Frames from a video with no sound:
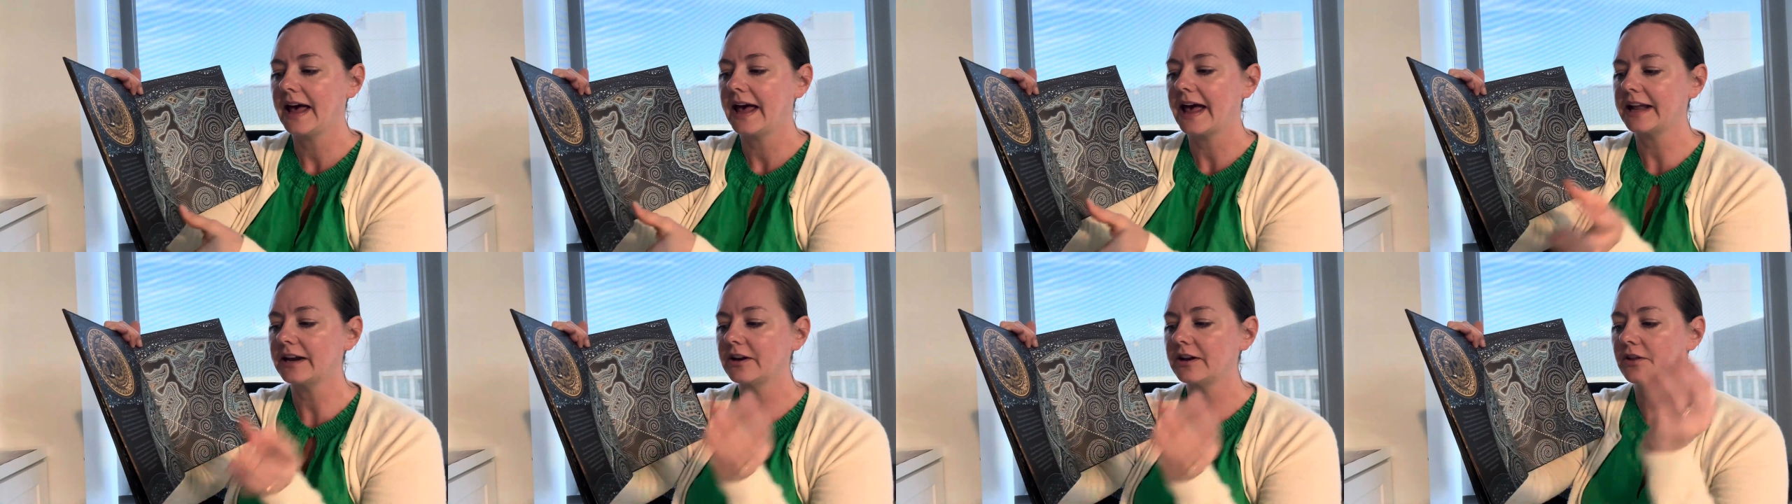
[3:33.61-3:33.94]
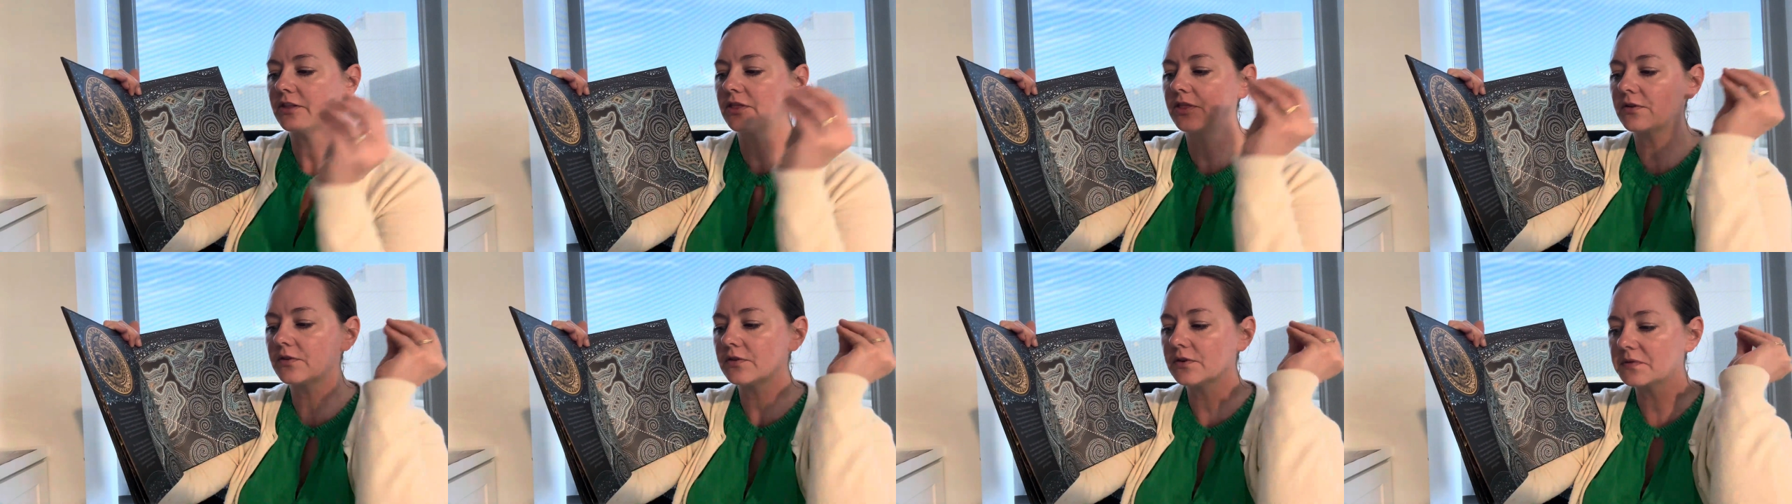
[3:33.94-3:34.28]

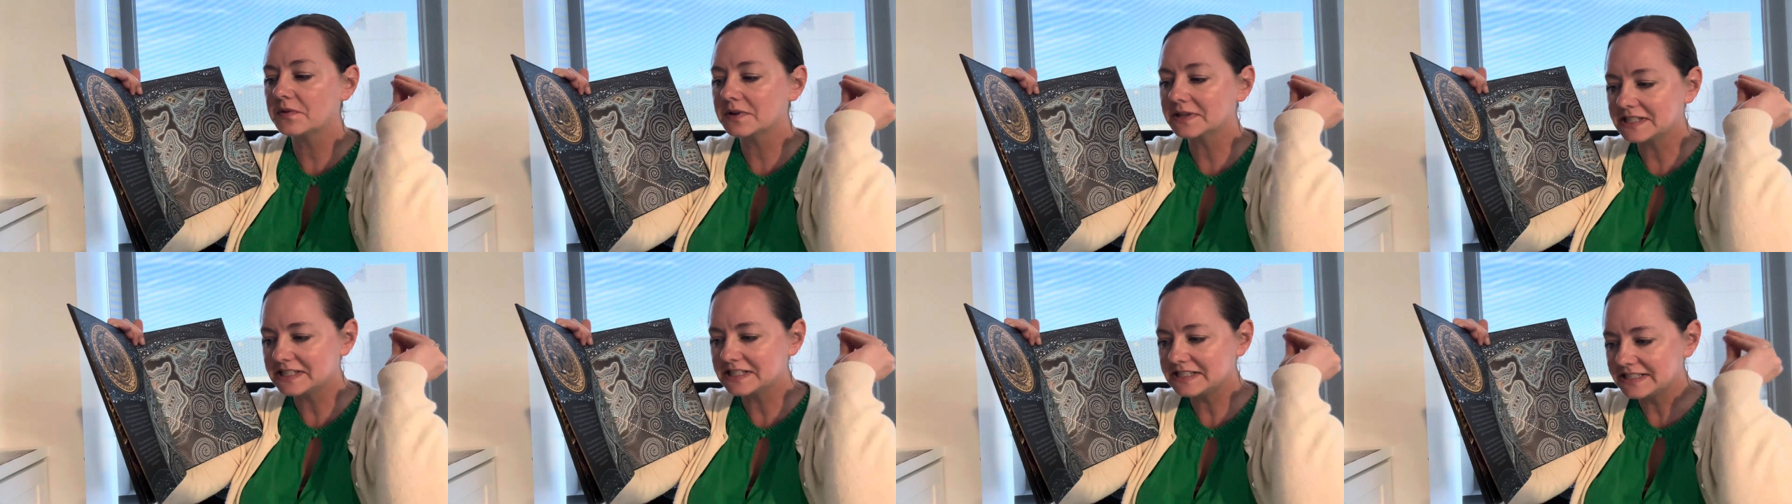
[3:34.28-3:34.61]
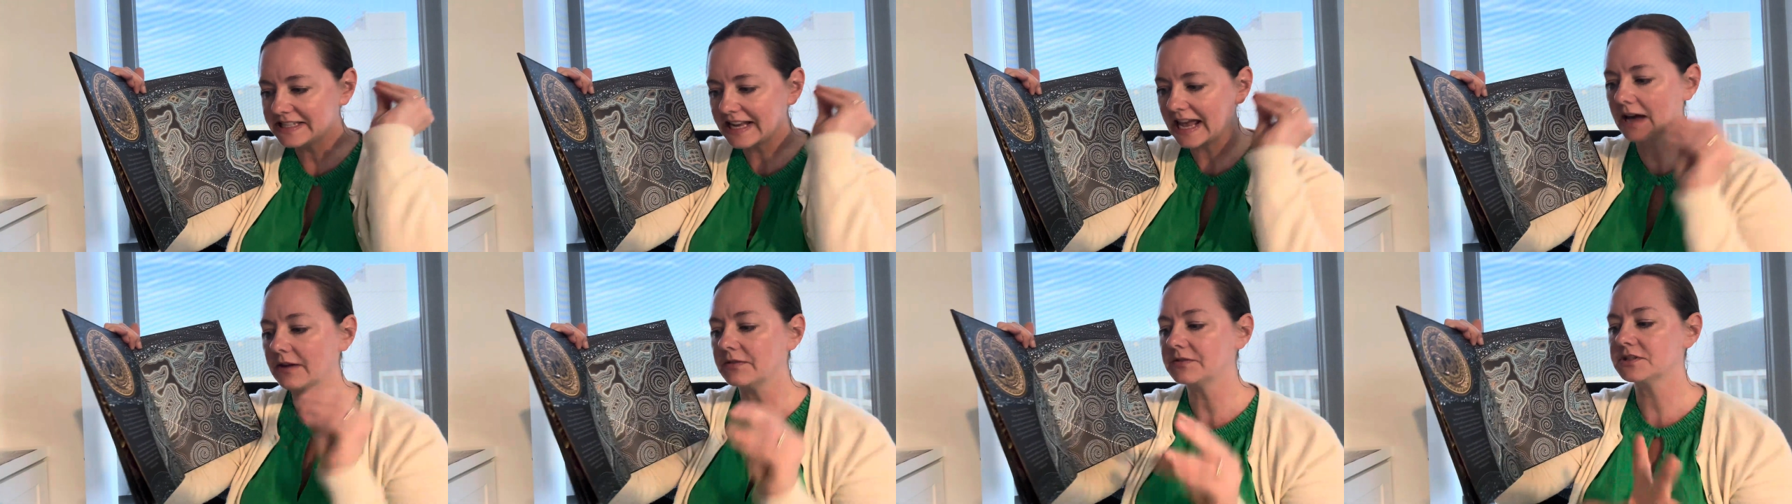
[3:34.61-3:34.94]
and threw it
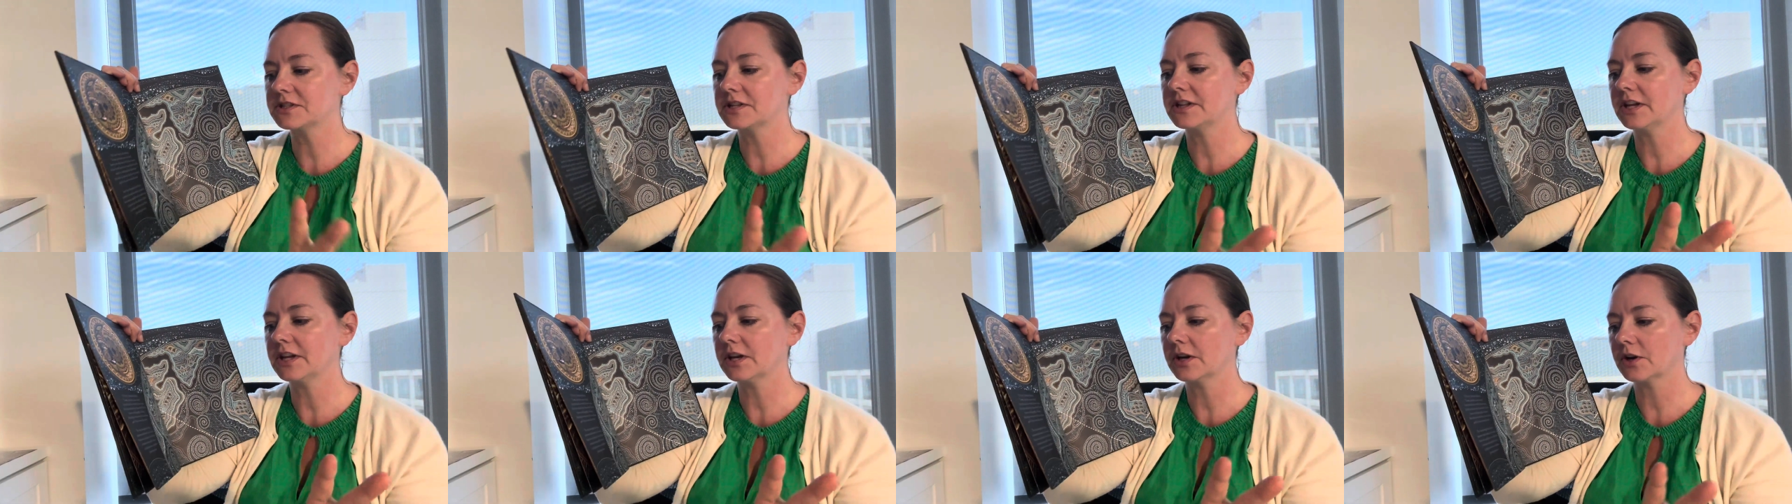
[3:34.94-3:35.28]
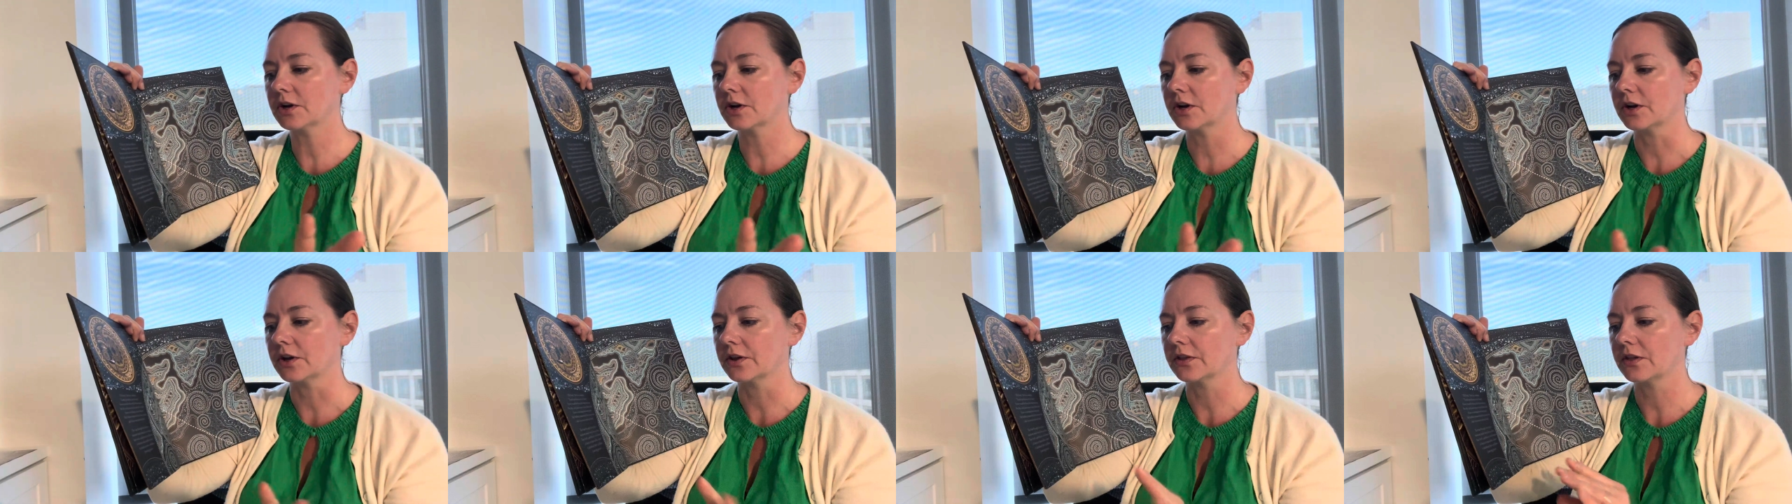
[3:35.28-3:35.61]
down to the
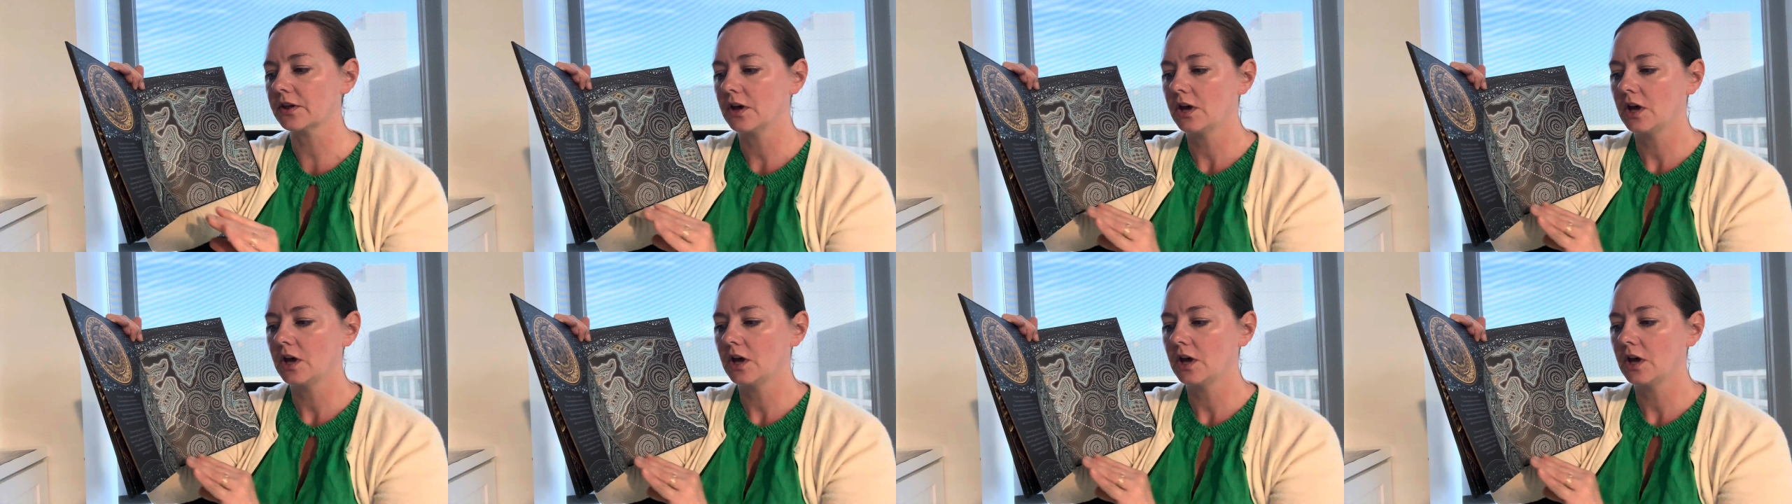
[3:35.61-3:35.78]
earth,